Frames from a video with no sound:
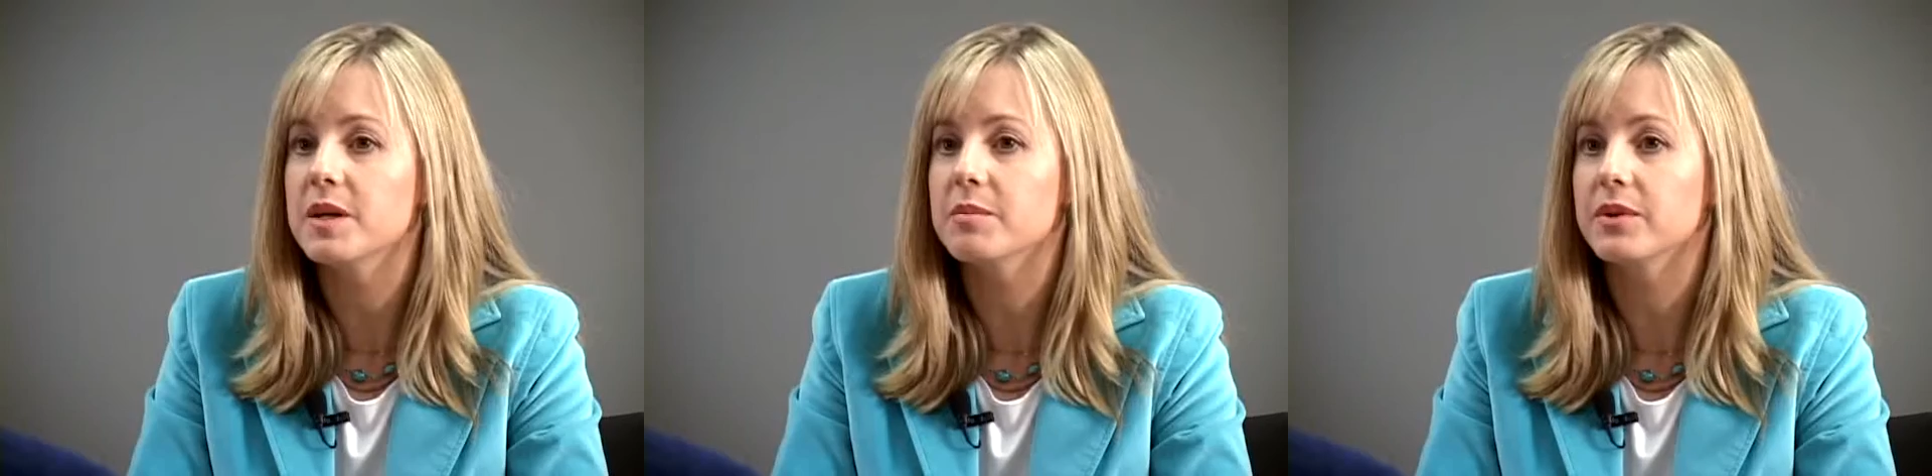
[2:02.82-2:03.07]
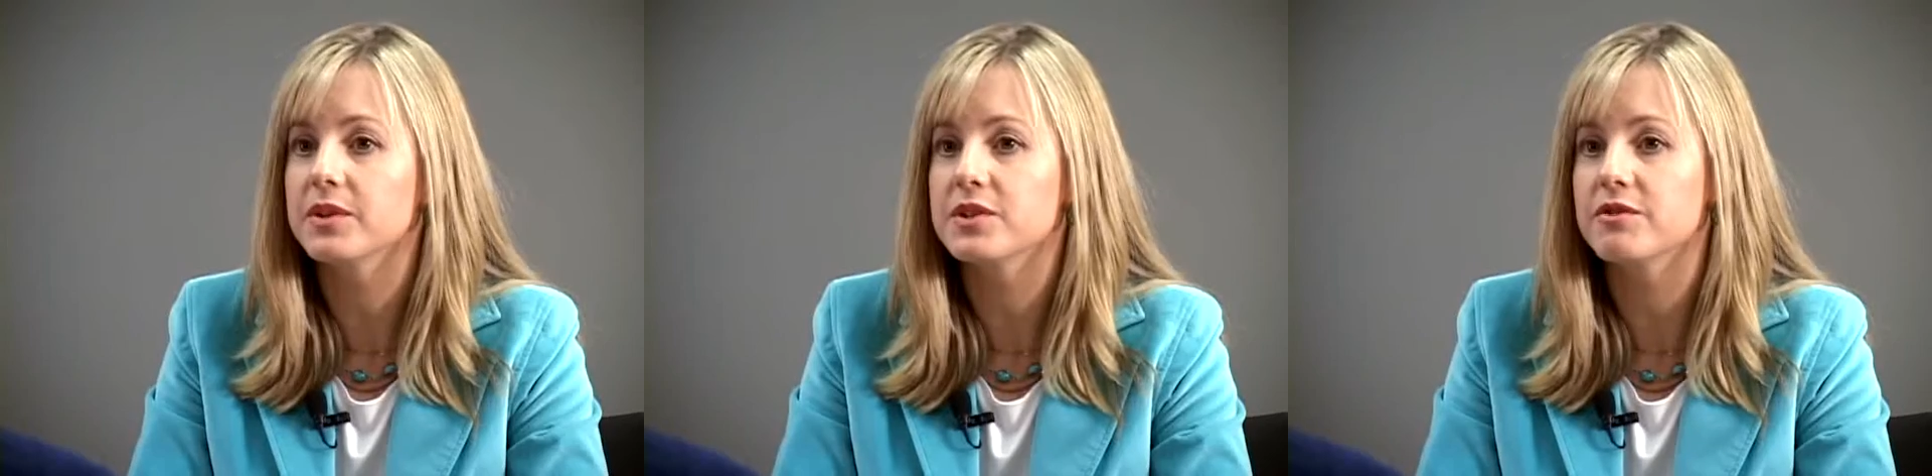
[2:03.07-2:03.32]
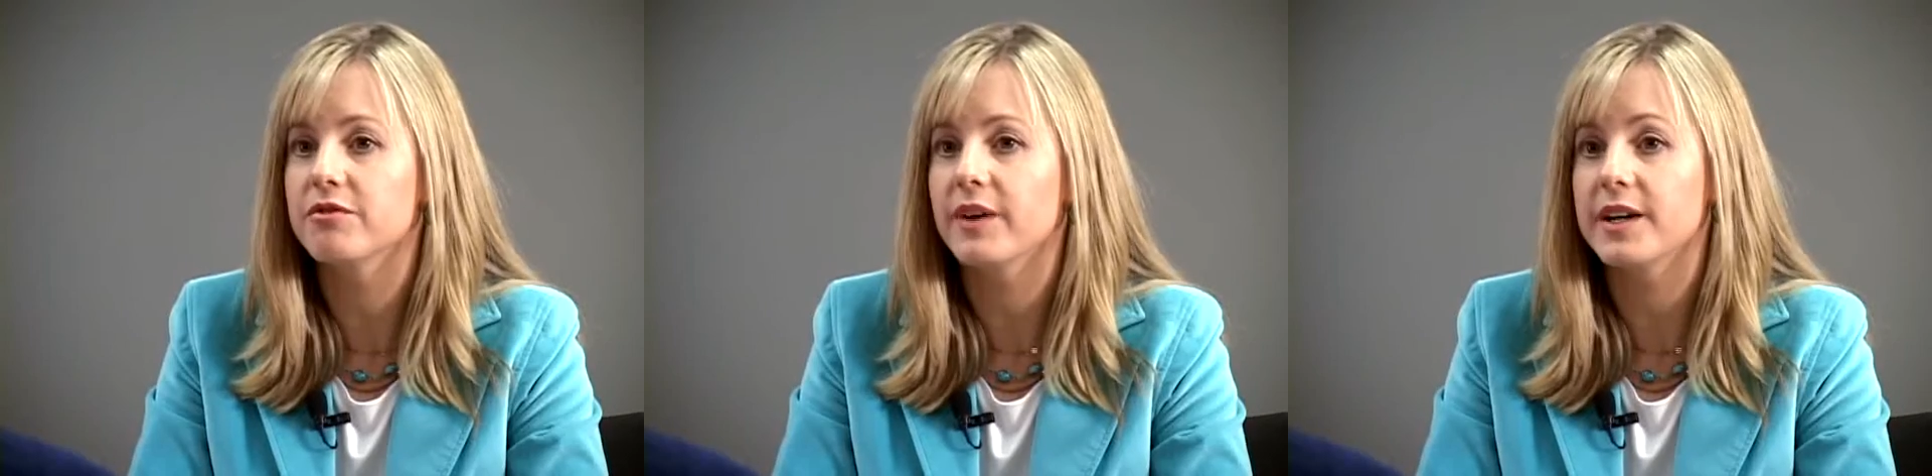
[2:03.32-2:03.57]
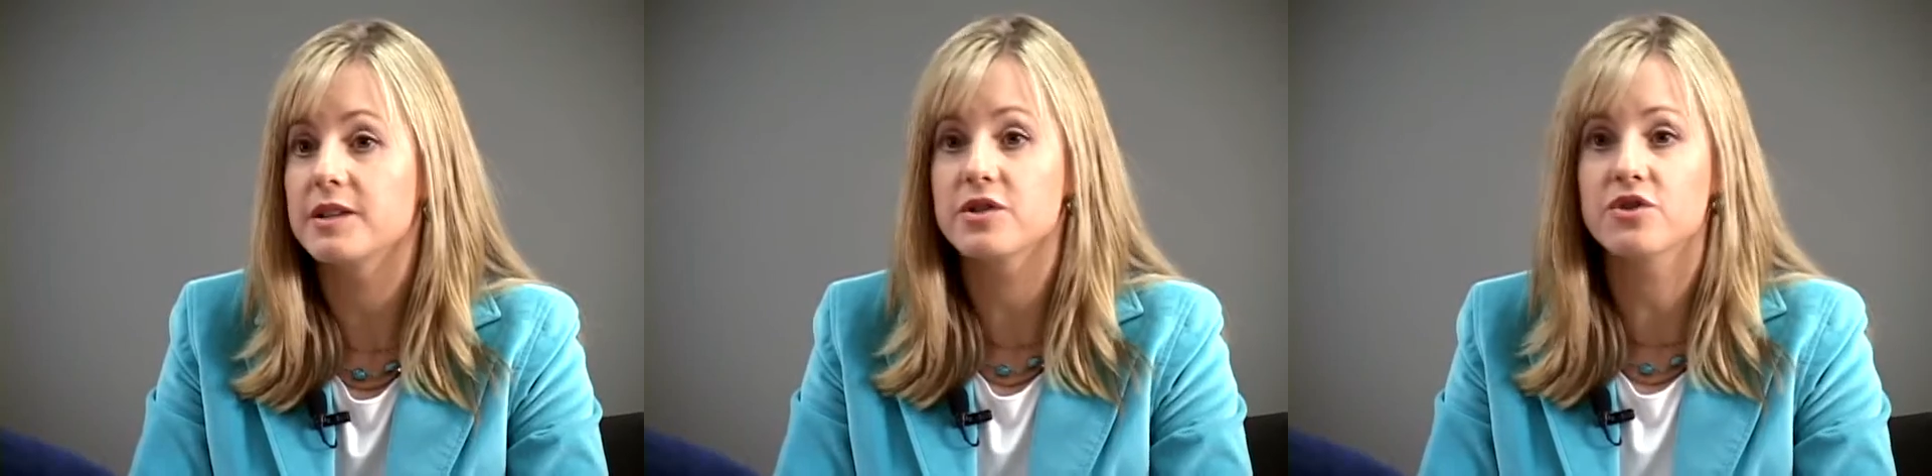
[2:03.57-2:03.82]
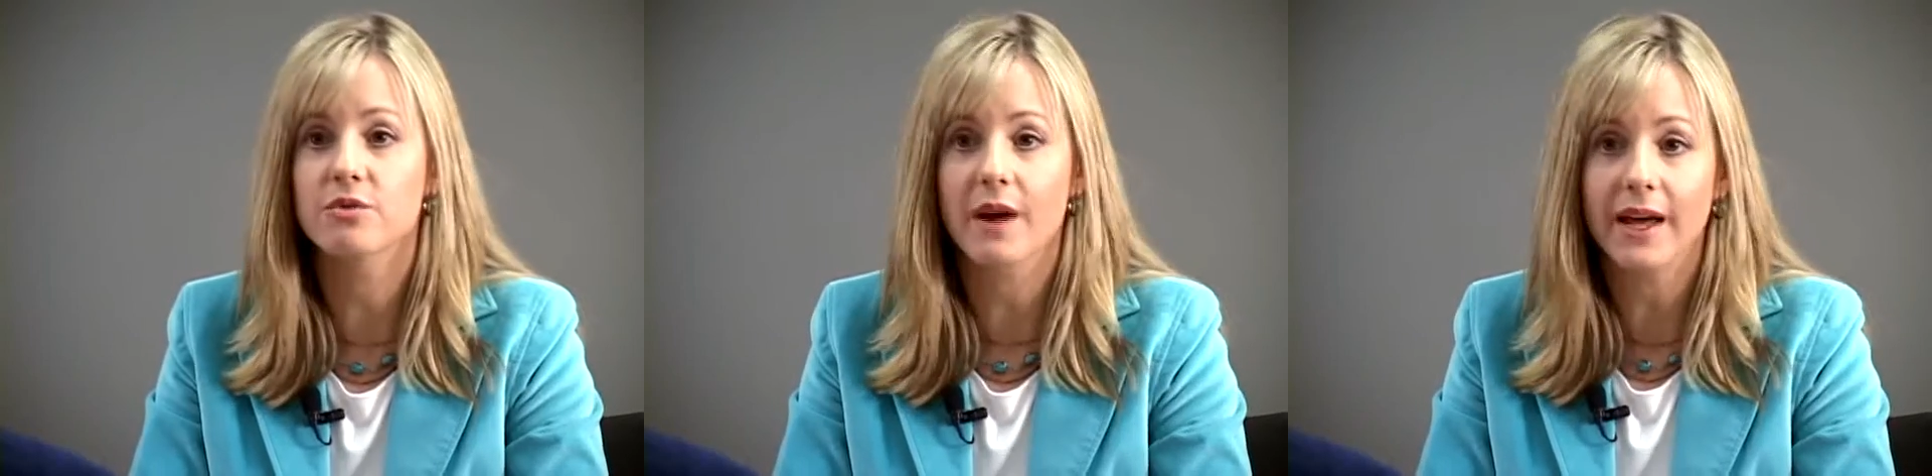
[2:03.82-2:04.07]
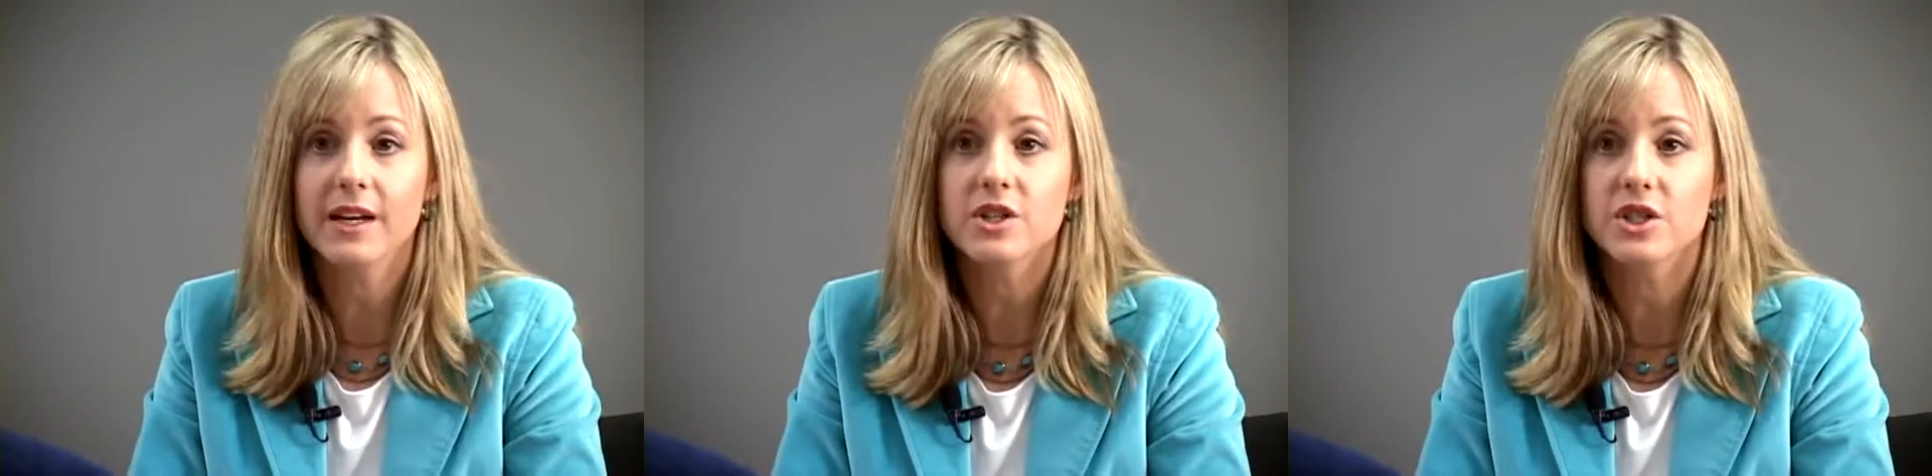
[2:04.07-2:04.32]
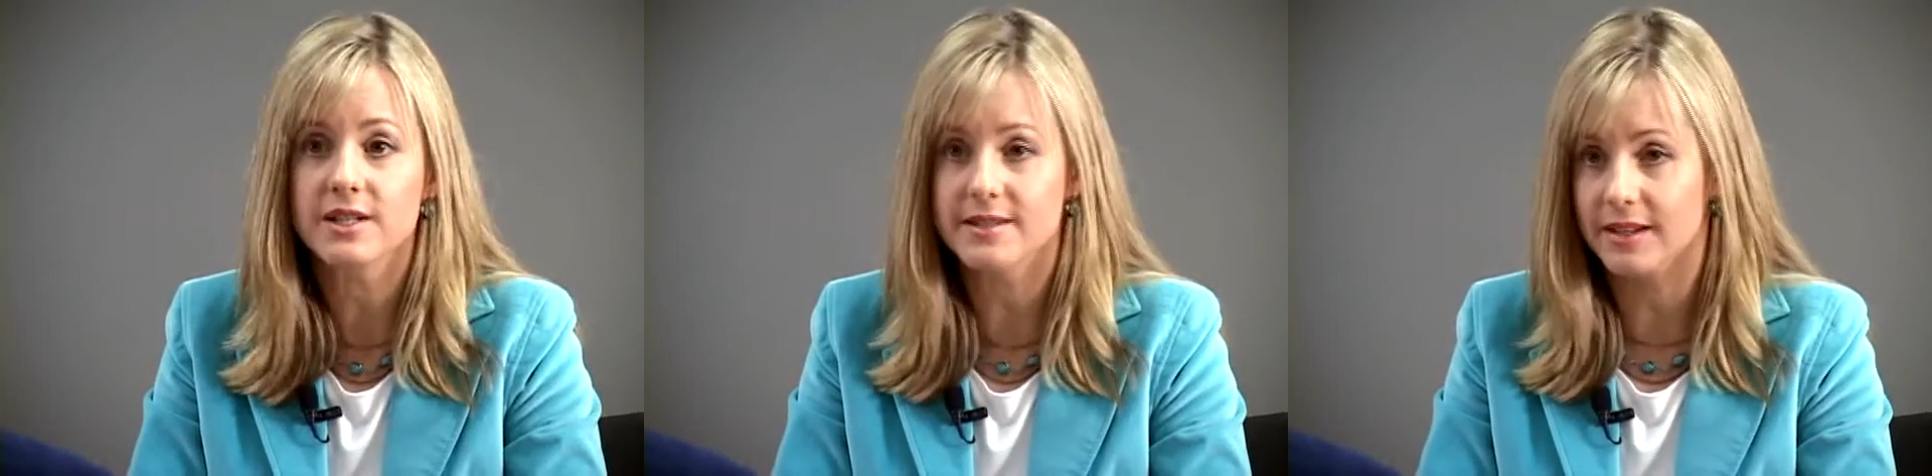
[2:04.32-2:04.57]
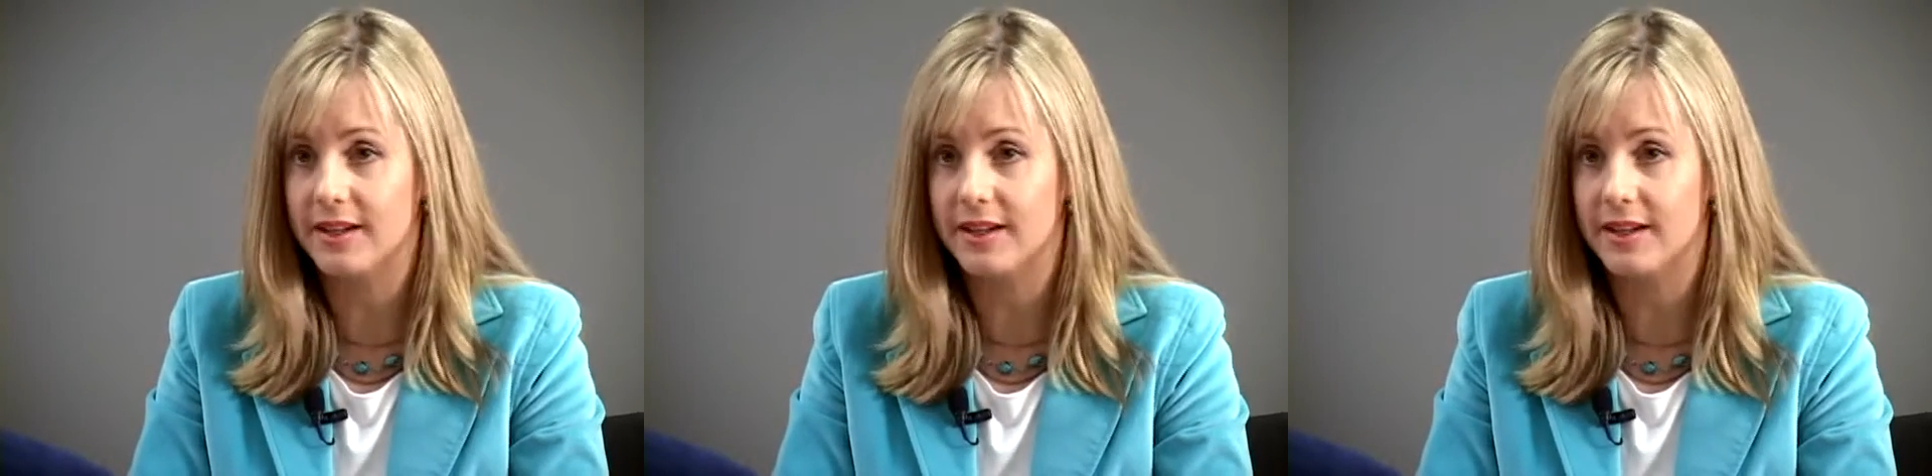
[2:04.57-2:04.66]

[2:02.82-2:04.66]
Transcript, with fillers: people to find strategies